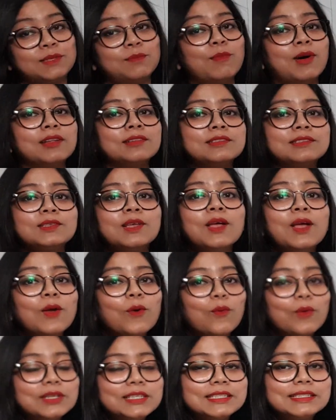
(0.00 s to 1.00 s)
months,
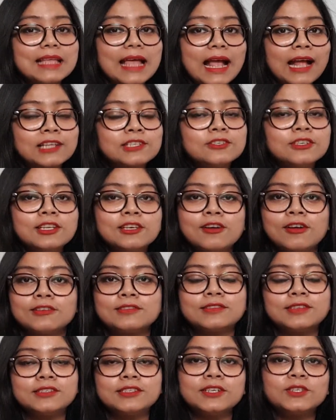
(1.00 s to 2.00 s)
which is actually
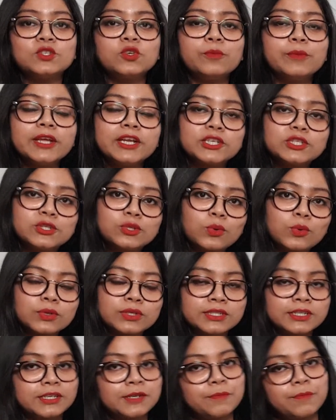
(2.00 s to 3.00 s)
considered to be a
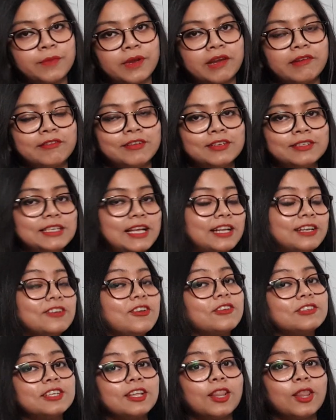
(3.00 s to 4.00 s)
short-term period and
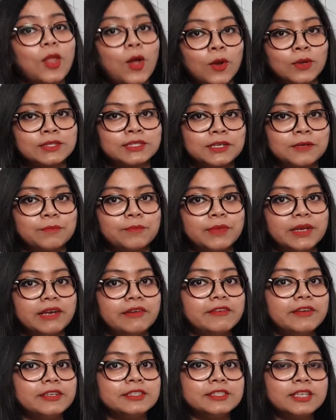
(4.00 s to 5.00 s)
not a long-term
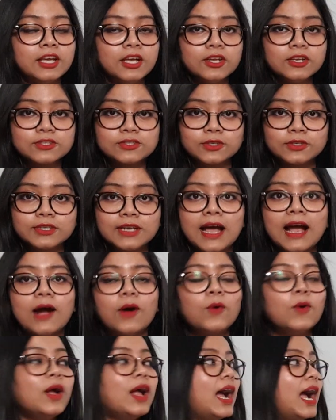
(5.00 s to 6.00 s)
period. So
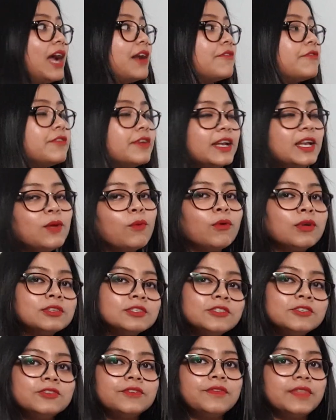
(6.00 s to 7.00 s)
now I really
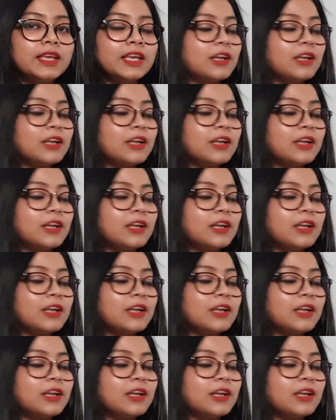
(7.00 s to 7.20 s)
want you to think